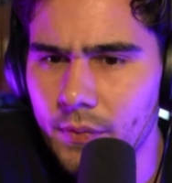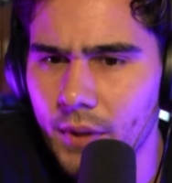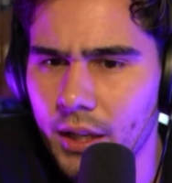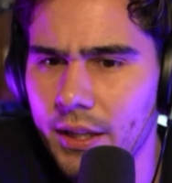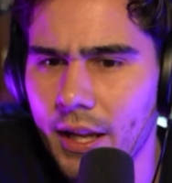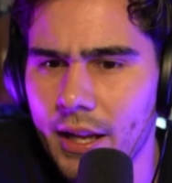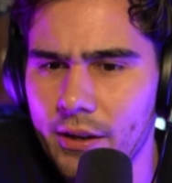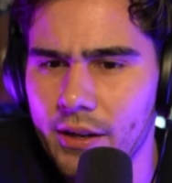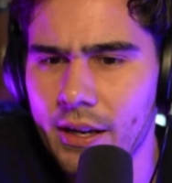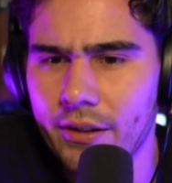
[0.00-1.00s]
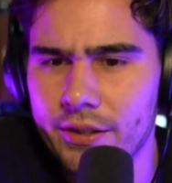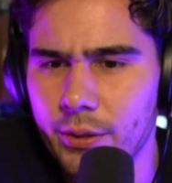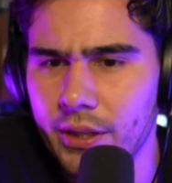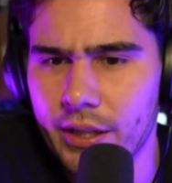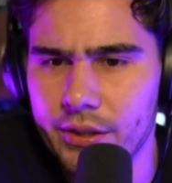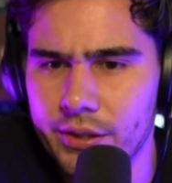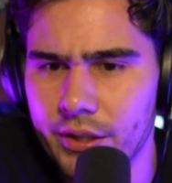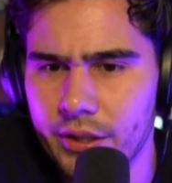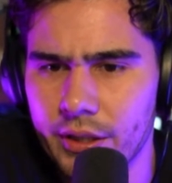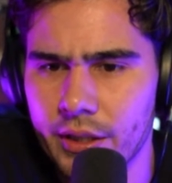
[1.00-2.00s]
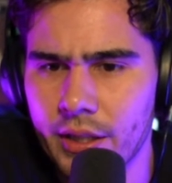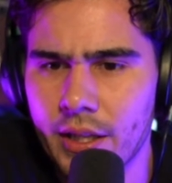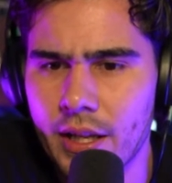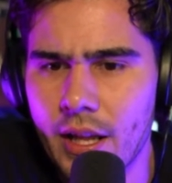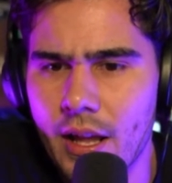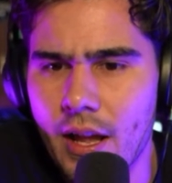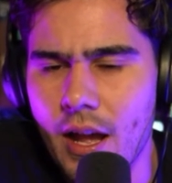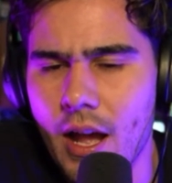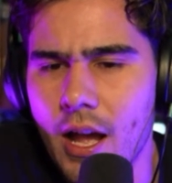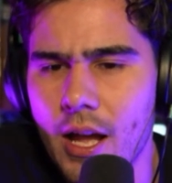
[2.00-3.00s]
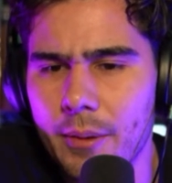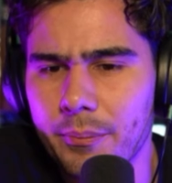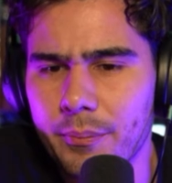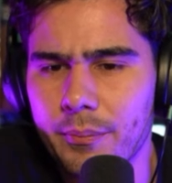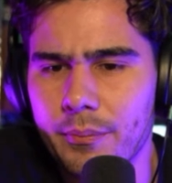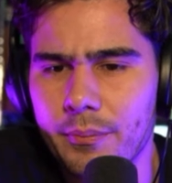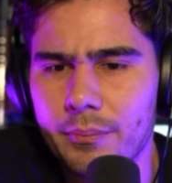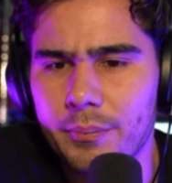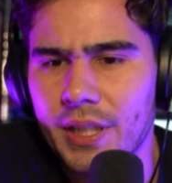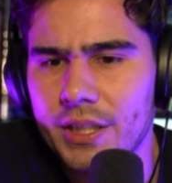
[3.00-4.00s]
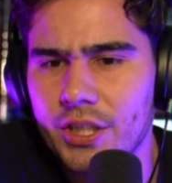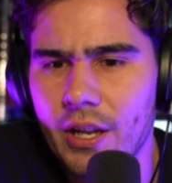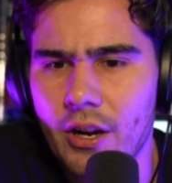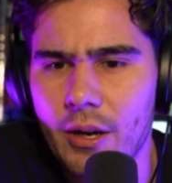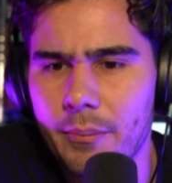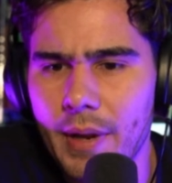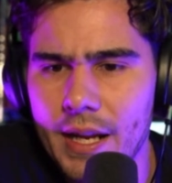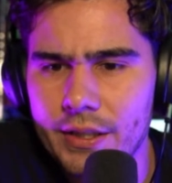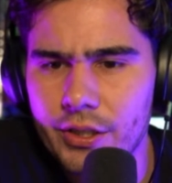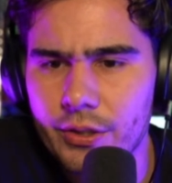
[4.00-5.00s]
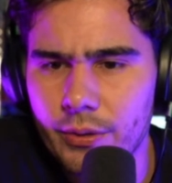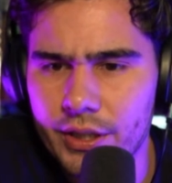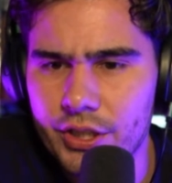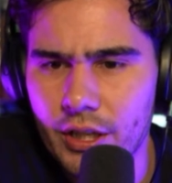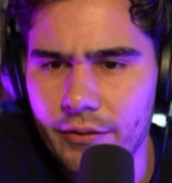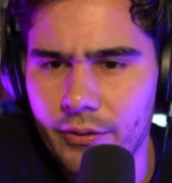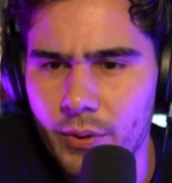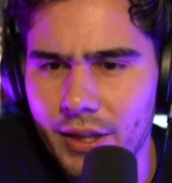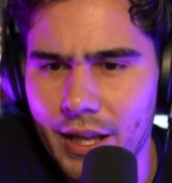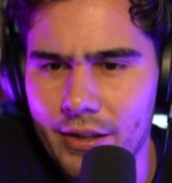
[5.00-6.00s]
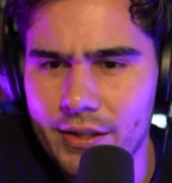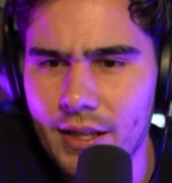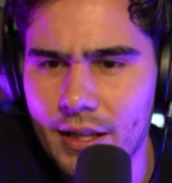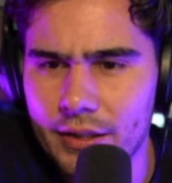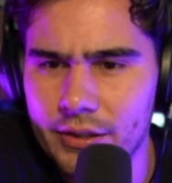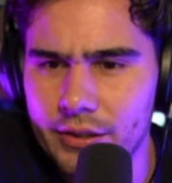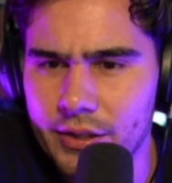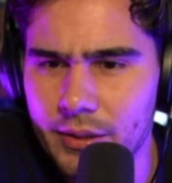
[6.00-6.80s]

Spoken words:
Yeah, Harry Tornado's good. PJR, man, just sold a chair for $1,000.